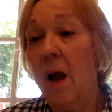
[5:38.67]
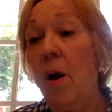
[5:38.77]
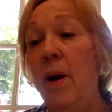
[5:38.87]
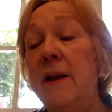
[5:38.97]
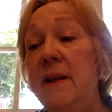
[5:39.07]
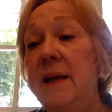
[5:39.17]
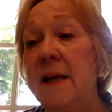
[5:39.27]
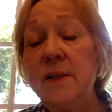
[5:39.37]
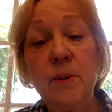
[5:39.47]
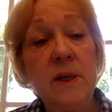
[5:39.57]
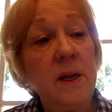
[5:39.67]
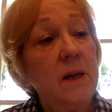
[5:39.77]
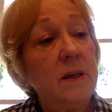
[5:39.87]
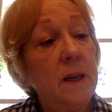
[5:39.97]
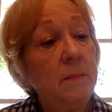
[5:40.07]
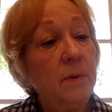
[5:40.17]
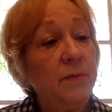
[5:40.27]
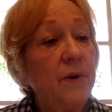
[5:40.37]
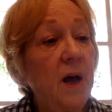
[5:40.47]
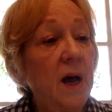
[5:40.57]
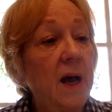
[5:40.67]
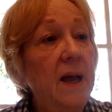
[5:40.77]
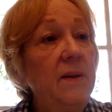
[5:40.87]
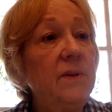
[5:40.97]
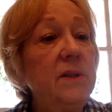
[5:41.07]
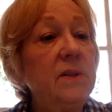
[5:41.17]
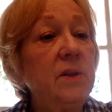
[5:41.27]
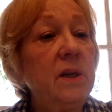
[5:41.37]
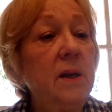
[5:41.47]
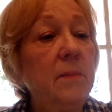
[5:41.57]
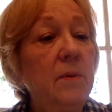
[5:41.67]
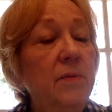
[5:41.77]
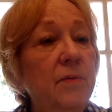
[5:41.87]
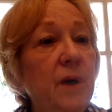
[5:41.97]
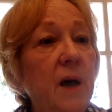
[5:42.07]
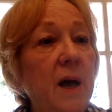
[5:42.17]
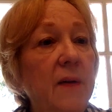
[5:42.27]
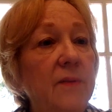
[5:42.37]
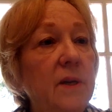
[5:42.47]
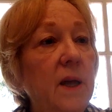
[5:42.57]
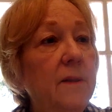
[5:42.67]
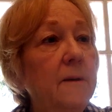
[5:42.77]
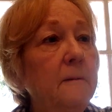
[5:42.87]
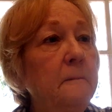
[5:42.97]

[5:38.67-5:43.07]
All right, and the next one, number 5. Let's look at number 5 together.